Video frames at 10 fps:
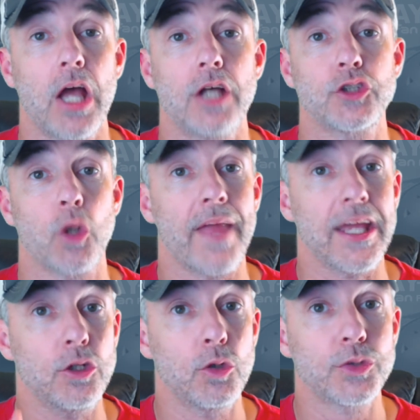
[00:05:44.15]
So they
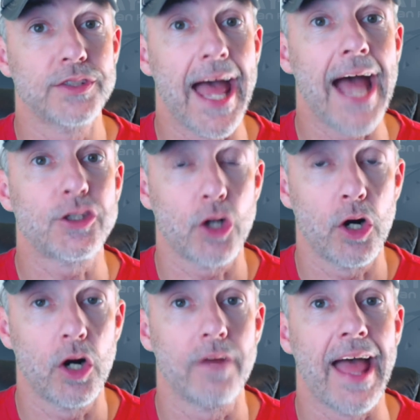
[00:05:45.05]
use that
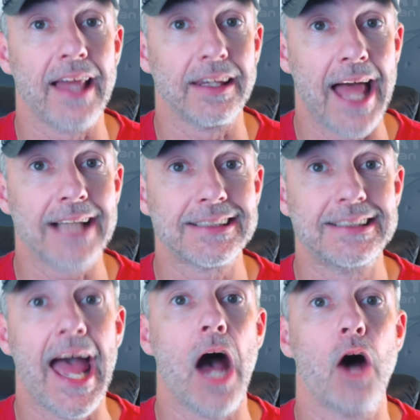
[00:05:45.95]
turn, that last
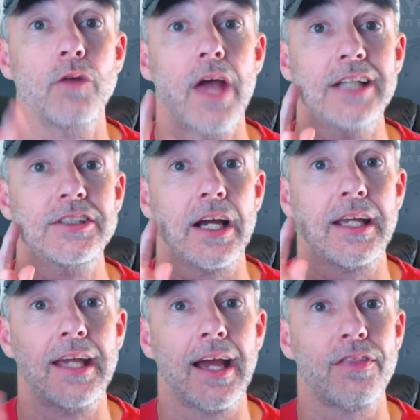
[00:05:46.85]
down, to
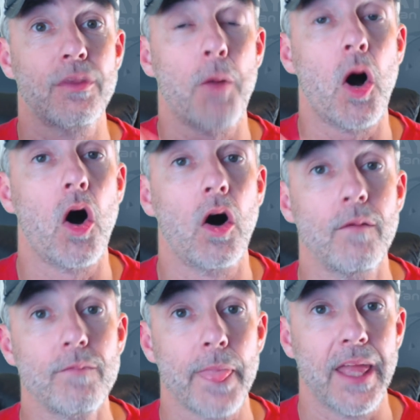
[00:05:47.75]
kick the ball
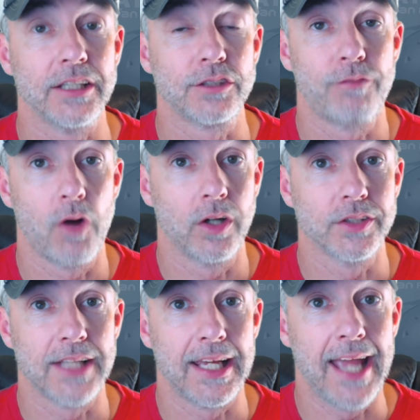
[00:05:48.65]
as far as
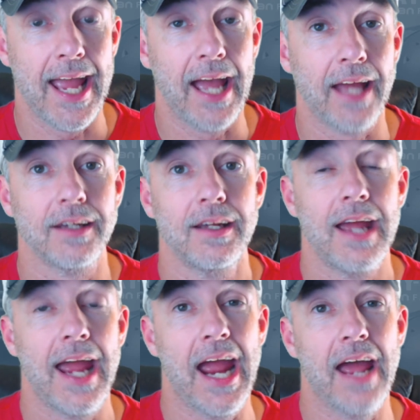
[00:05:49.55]
they can.
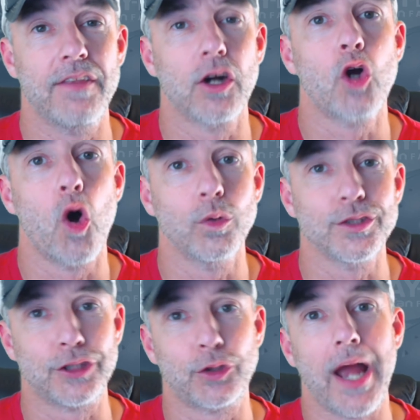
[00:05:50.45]
And their goal is to
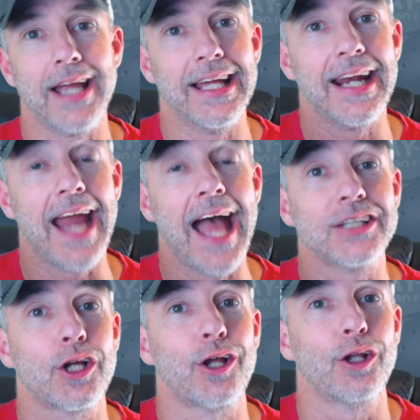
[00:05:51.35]
try and get it as
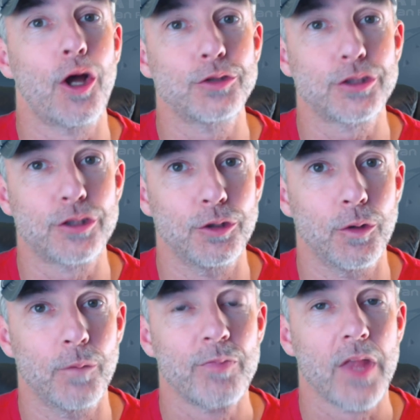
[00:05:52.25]
close
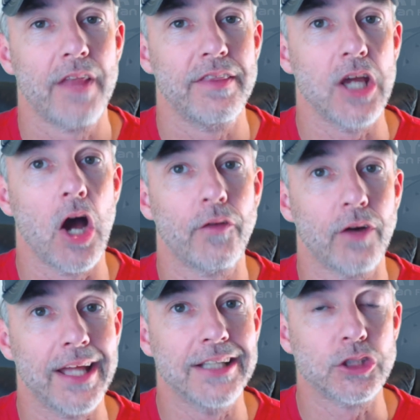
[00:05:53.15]
to the other
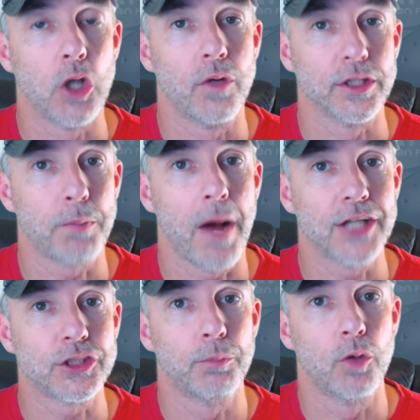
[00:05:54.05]
end zone as
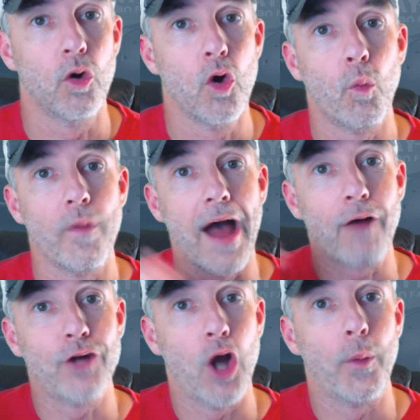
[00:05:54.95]
possible without
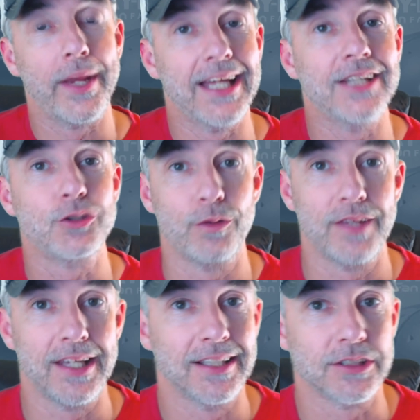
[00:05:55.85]
going into
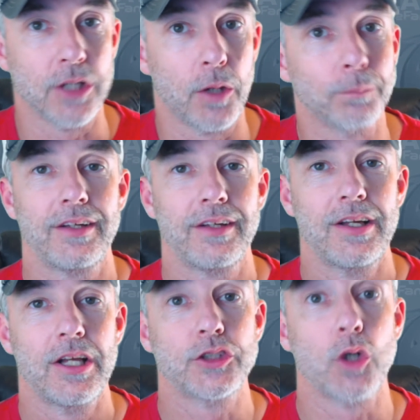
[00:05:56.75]
the end zone.
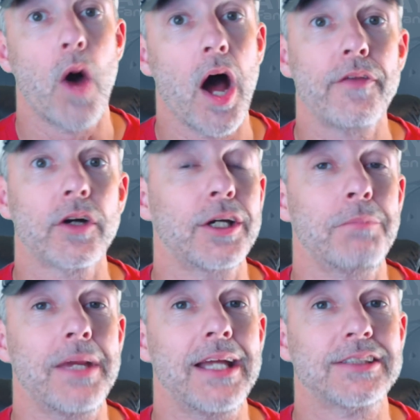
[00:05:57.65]
So other could
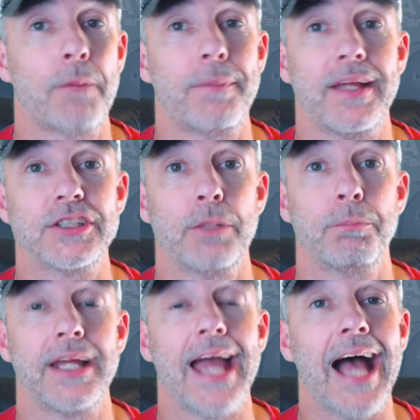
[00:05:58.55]
mean something as
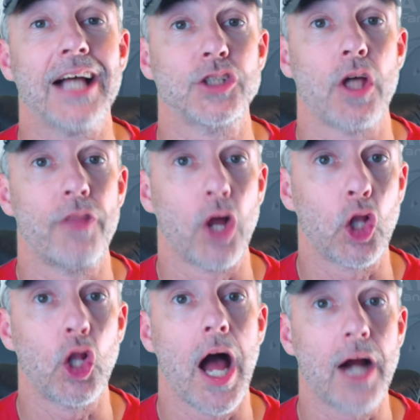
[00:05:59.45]
simply as the
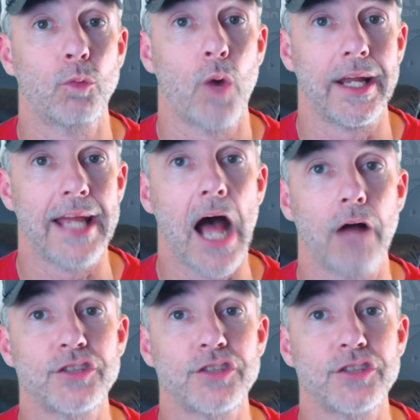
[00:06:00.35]
clock running out.